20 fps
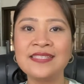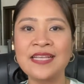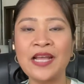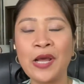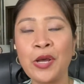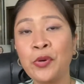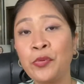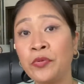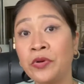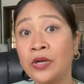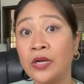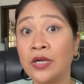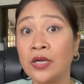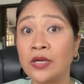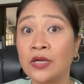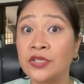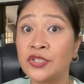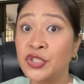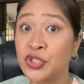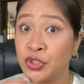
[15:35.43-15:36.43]

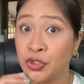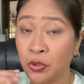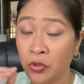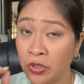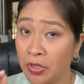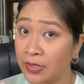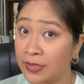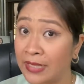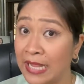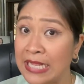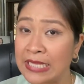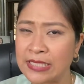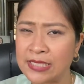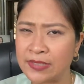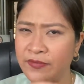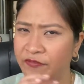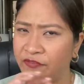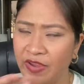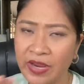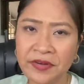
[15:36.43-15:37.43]
our short and
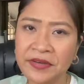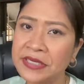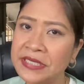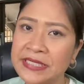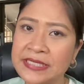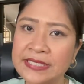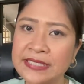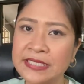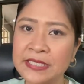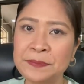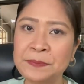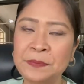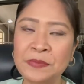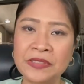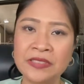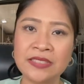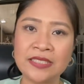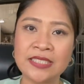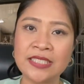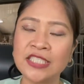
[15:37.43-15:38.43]
very
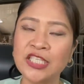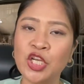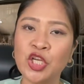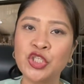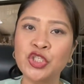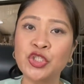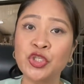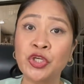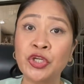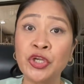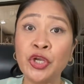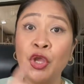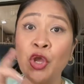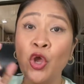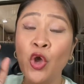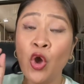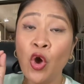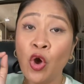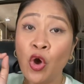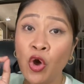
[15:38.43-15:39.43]
simple discussion
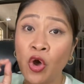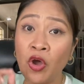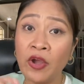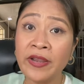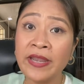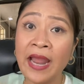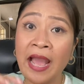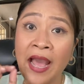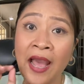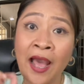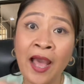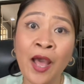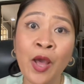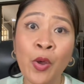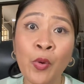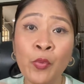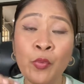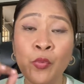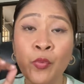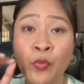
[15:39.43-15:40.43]
on
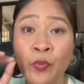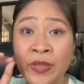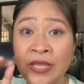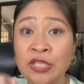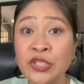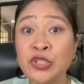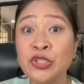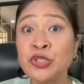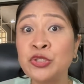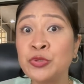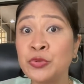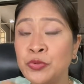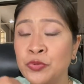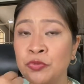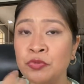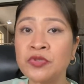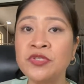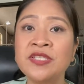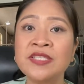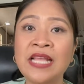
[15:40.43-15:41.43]
how we
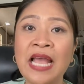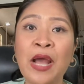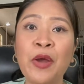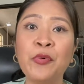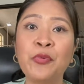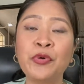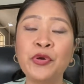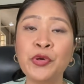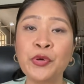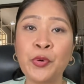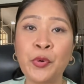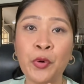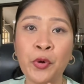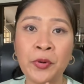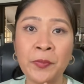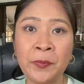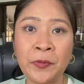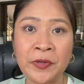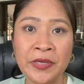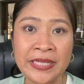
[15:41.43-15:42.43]
choose our
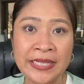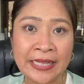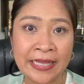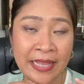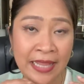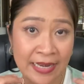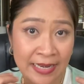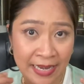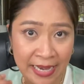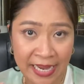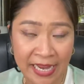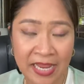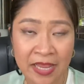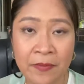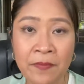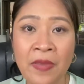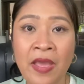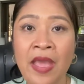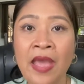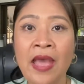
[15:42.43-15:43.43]
corporate
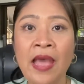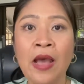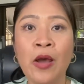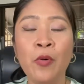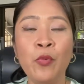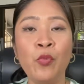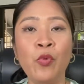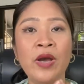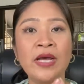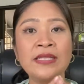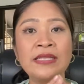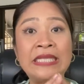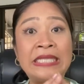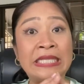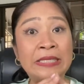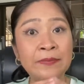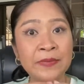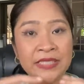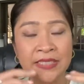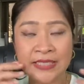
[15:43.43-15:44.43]
name. What
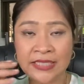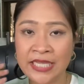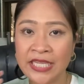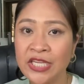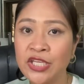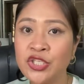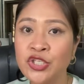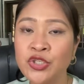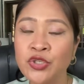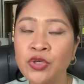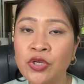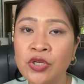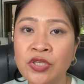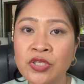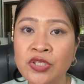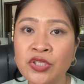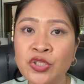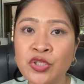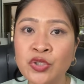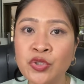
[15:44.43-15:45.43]

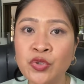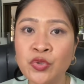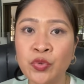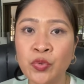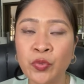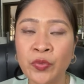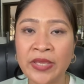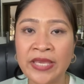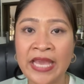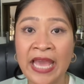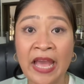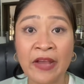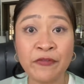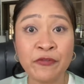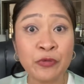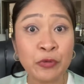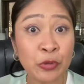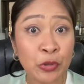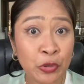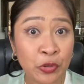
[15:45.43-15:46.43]
limitations do we have
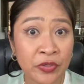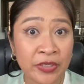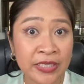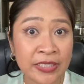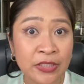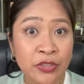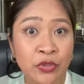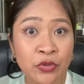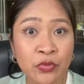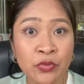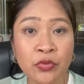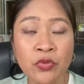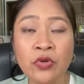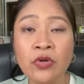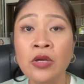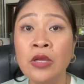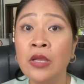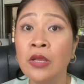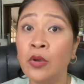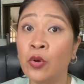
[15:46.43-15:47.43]
to look into
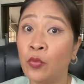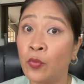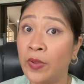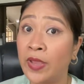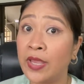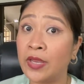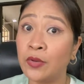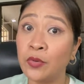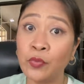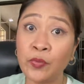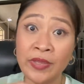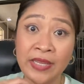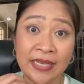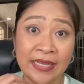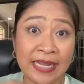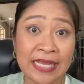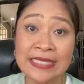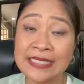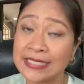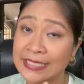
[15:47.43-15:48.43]
when we
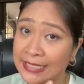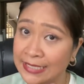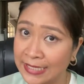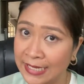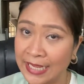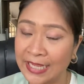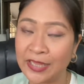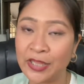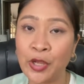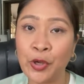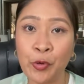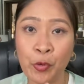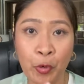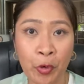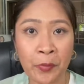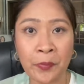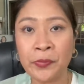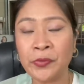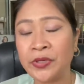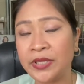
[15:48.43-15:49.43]
designate a
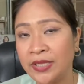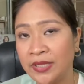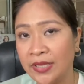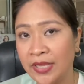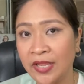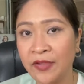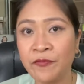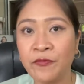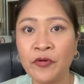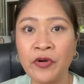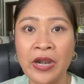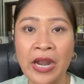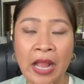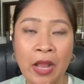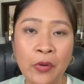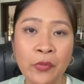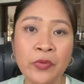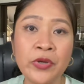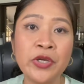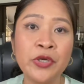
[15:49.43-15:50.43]
corporate name for
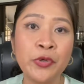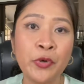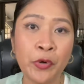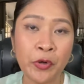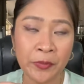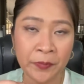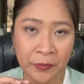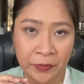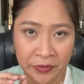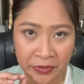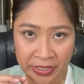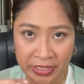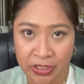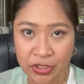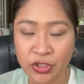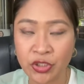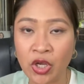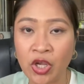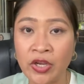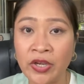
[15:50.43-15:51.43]
our
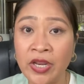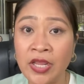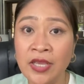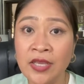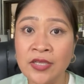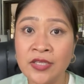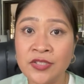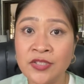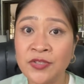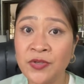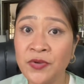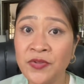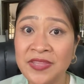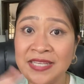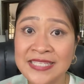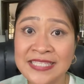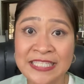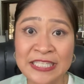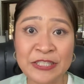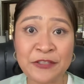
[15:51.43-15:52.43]
corporation? So
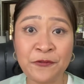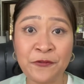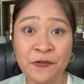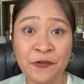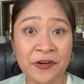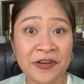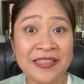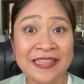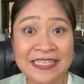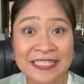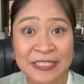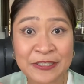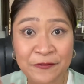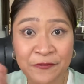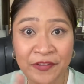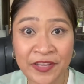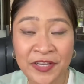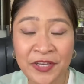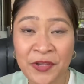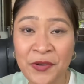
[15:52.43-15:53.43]
that's it for this
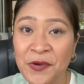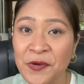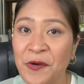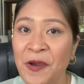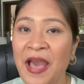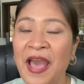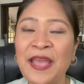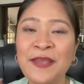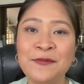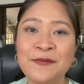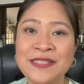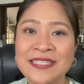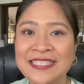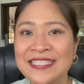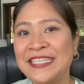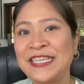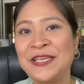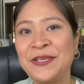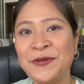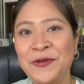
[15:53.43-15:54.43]
video. I will
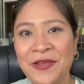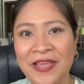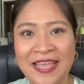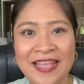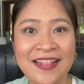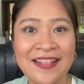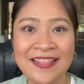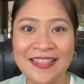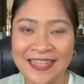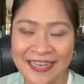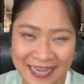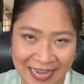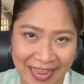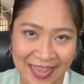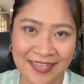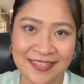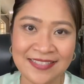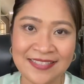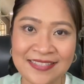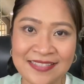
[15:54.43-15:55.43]
see you in the
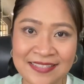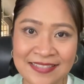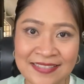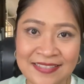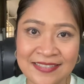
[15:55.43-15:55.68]
next.